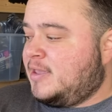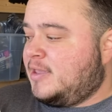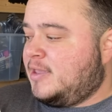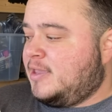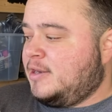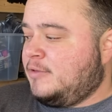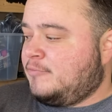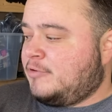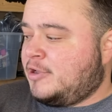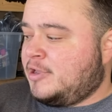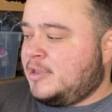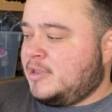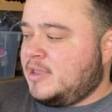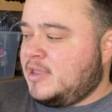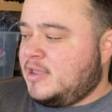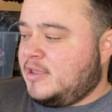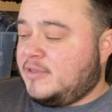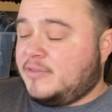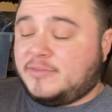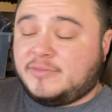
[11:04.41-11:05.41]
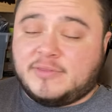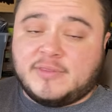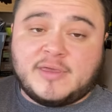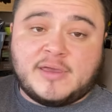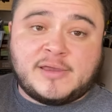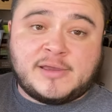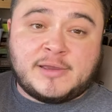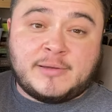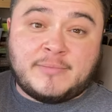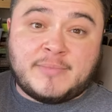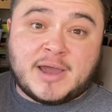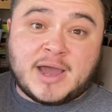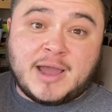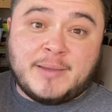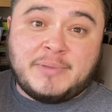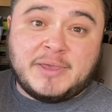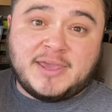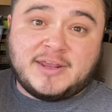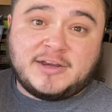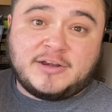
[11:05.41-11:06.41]
Anyway, I
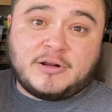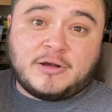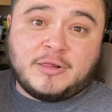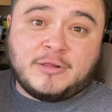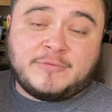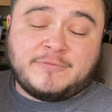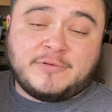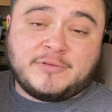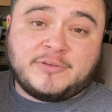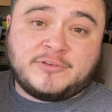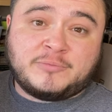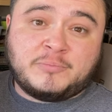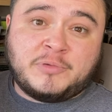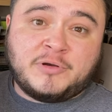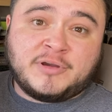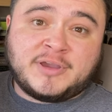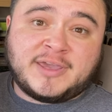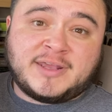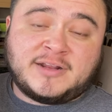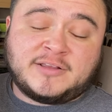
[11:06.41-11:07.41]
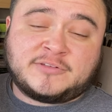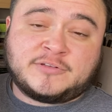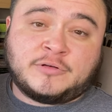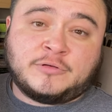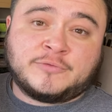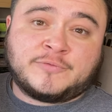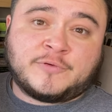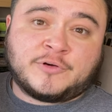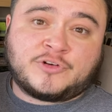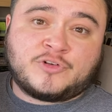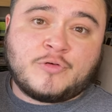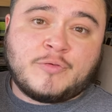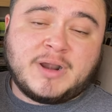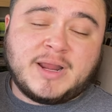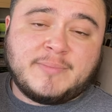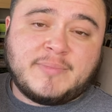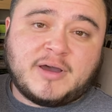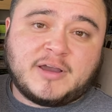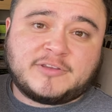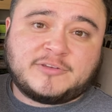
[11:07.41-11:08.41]
paid a dollar for this book, and it sold for 20
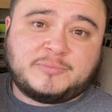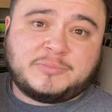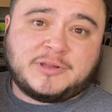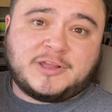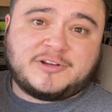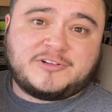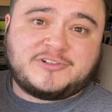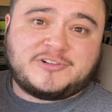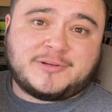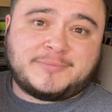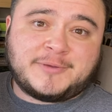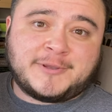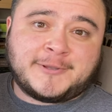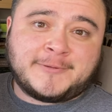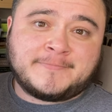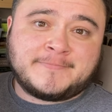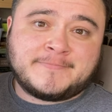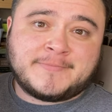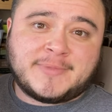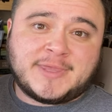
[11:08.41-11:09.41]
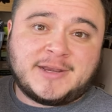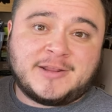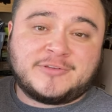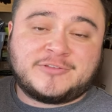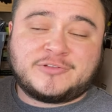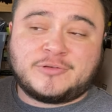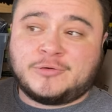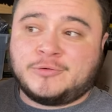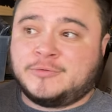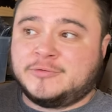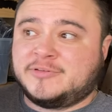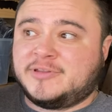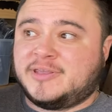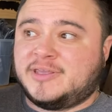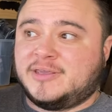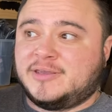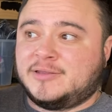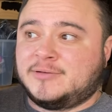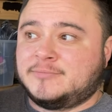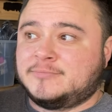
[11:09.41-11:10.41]
bucks plus shipping, and it sold
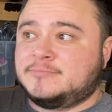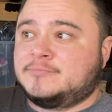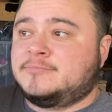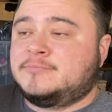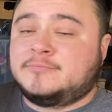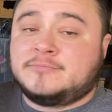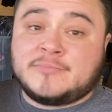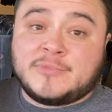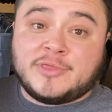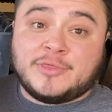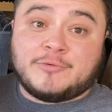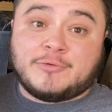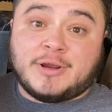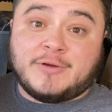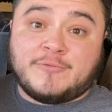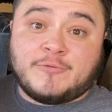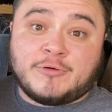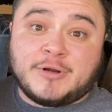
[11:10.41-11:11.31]
in 3 or 4